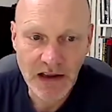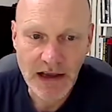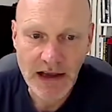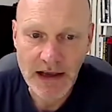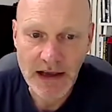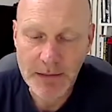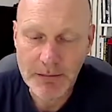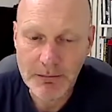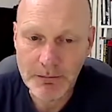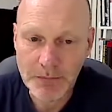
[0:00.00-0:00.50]

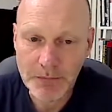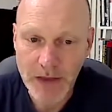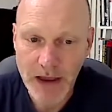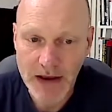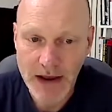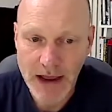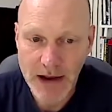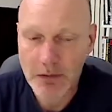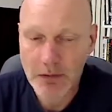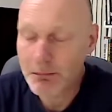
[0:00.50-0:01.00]
and
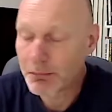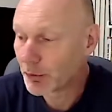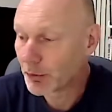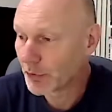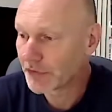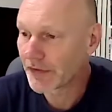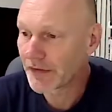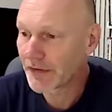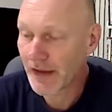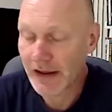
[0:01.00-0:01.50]
how
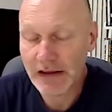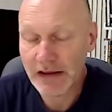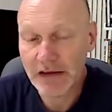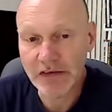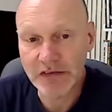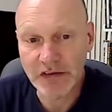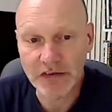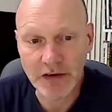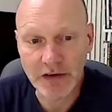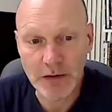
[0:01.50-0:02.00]
important that
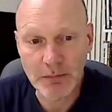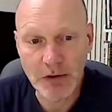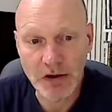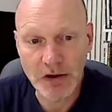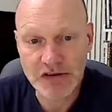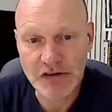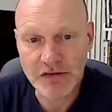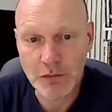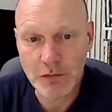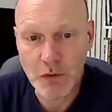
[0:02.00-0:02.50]
is to so
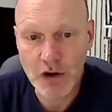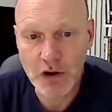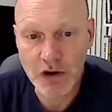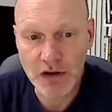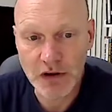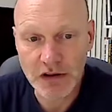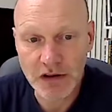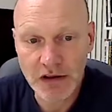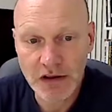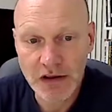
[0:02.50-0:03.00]
much of the
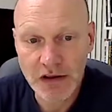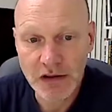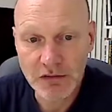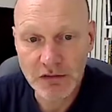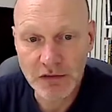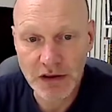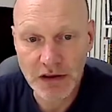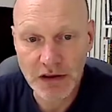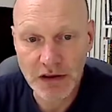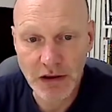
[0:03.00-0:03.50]
work
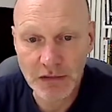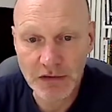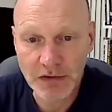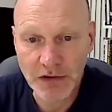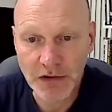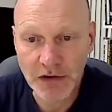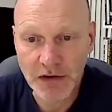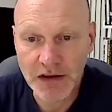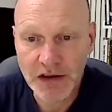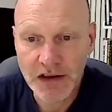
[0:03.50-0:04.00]
that goes
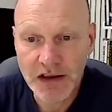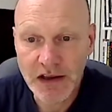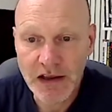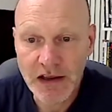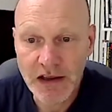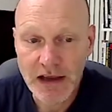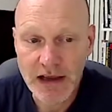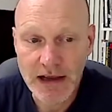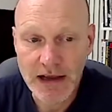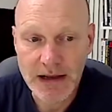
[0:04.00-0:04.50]
on.
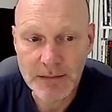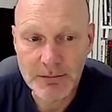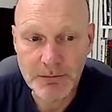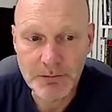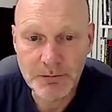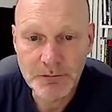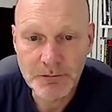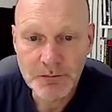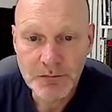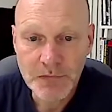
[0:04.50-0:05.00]

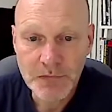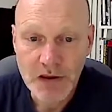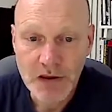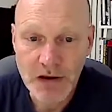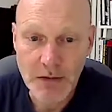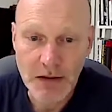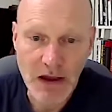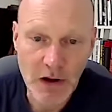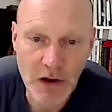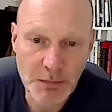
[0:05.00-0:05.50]

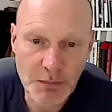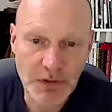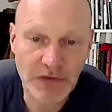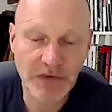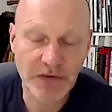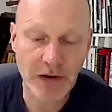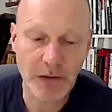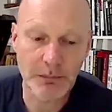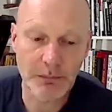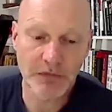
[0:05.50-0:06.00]
It
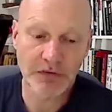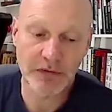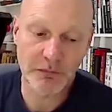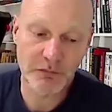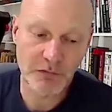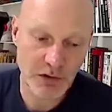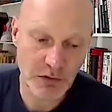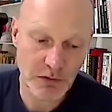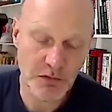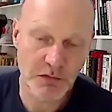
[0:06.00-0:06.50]
opens up some
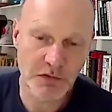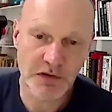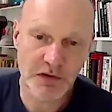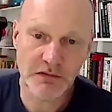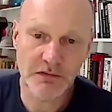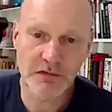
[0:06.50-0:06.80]
real